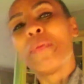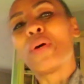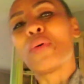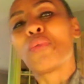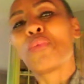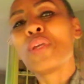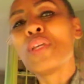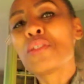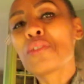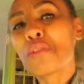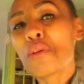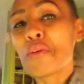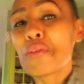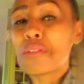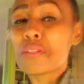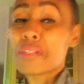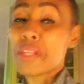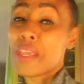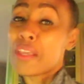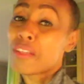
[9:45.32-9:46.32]
but
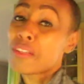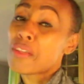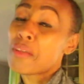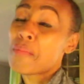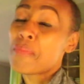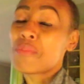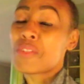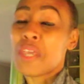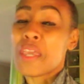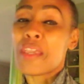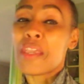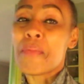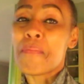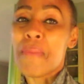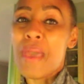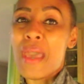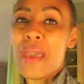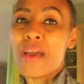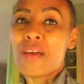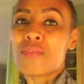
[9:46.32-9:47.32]
research taking, taking
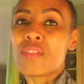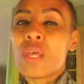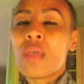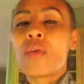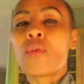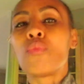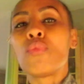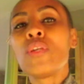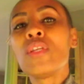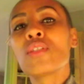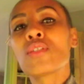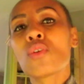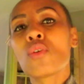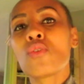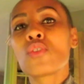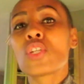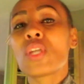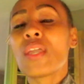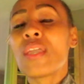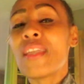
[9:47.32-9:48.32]
baths,
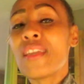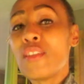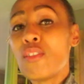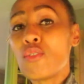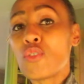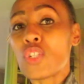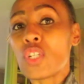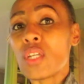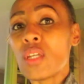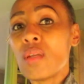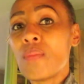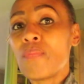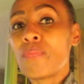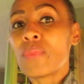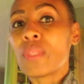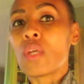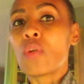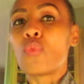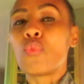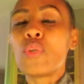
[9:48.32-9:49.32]
research energy,
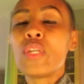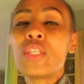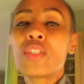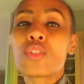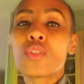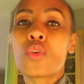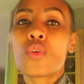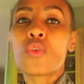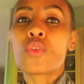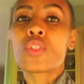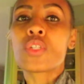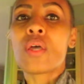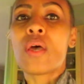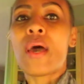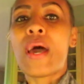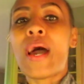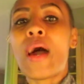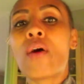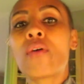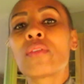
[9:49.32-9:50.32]
research
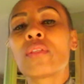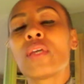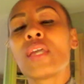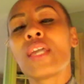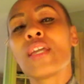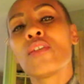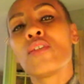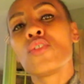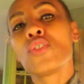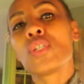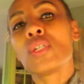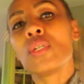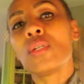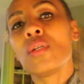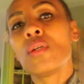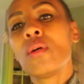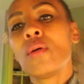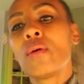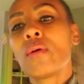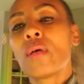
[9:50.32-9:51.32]
how the
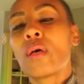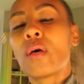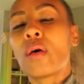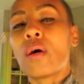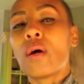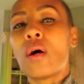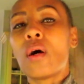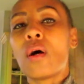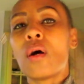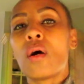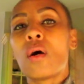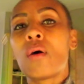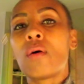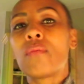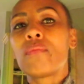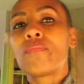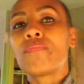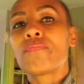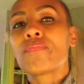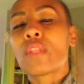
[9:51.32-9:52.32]
energy
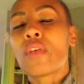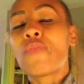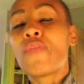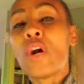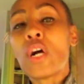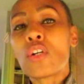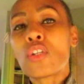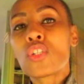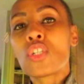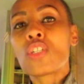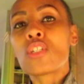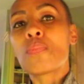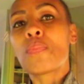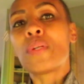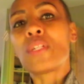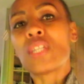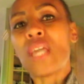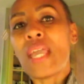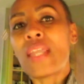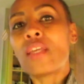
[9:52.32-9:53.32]
uh, functions
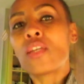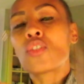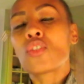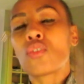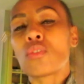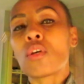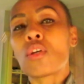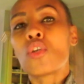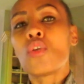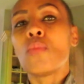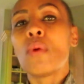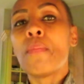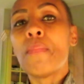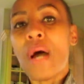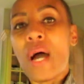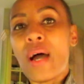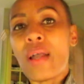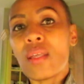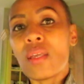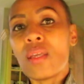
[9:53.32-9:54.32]
pertaining to the human
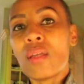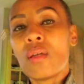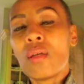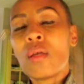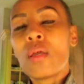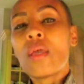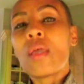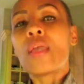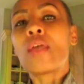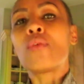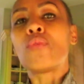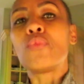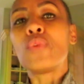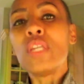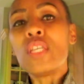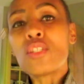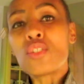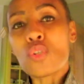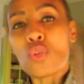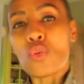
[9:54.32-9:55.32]
body, and
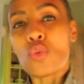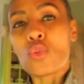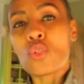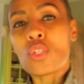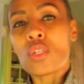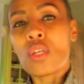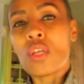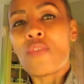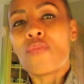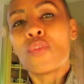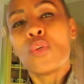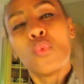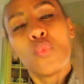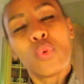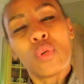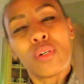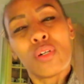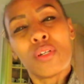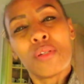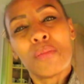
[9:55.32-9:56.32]
research, if you
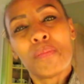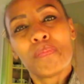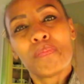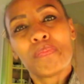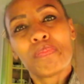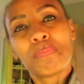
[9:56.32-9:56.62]
would,